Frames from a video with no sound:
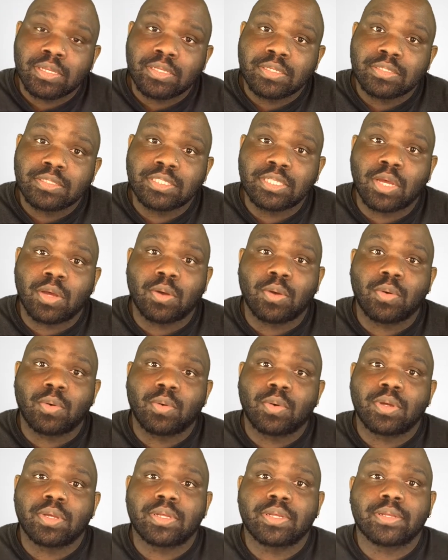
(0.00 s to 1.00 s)

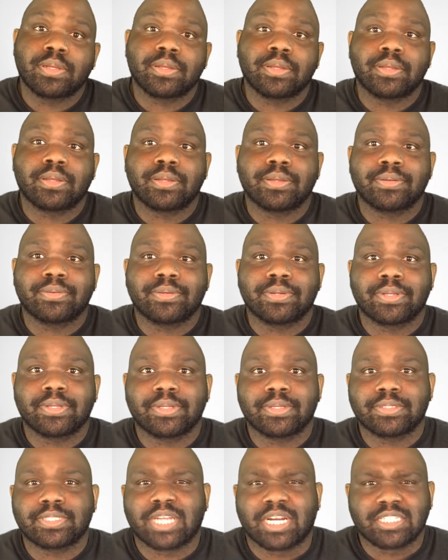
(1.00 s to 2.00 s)
so,
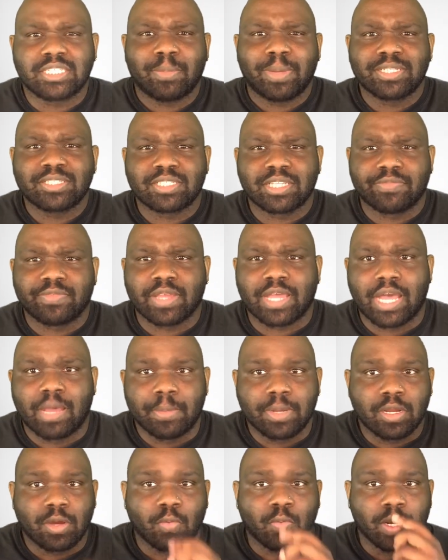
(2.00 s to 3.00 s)
sorry, somebody just left a
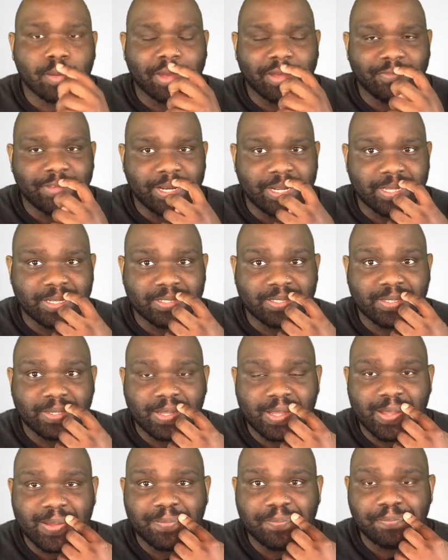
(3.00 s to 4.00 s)
comment on one of my videos.
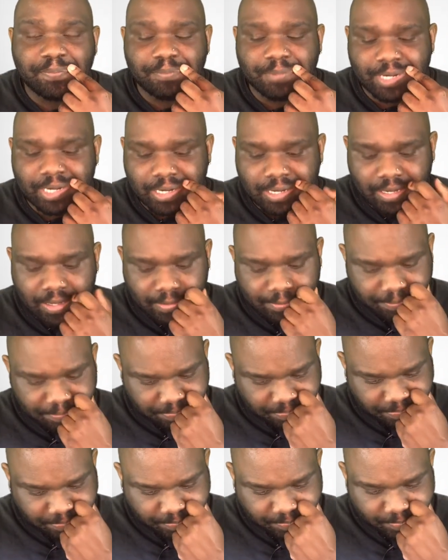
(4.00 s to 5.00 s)
But, um,
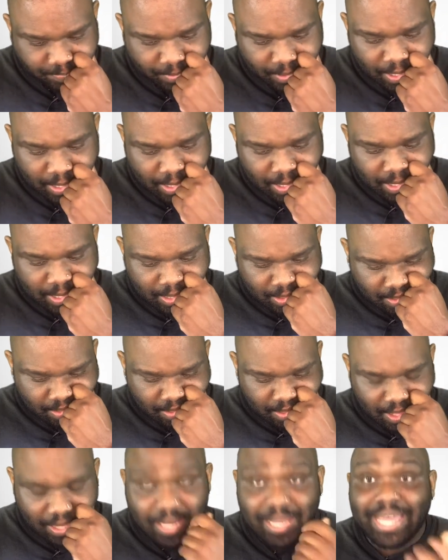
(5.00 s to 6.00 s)

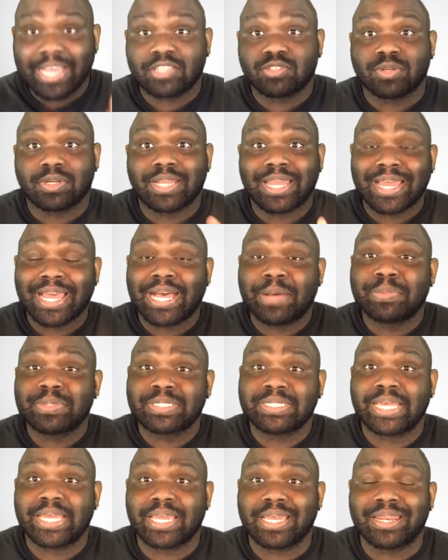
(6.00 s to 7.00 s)
Electra, like I was
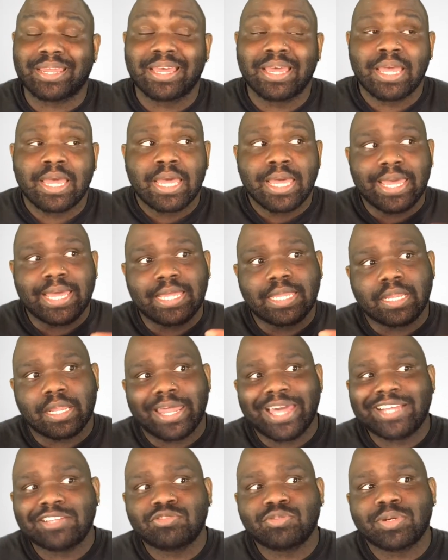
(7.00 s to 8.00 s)
saying,
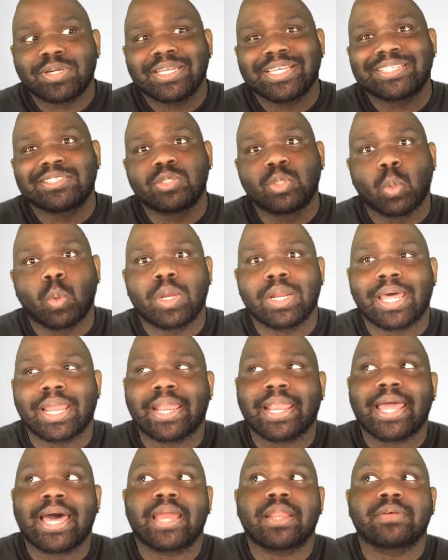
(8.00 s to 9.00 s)
Electra is doing a
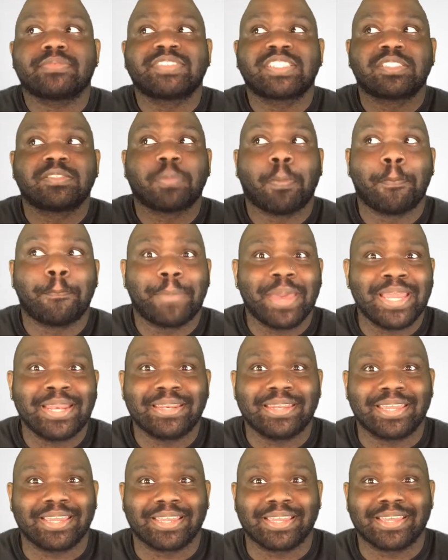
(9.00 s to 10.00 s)
lot of
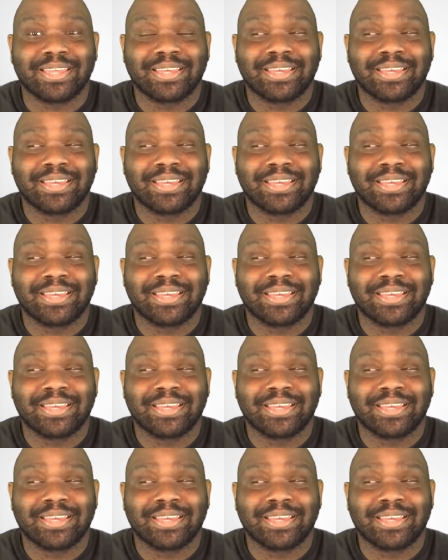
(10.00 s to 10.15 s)
spending.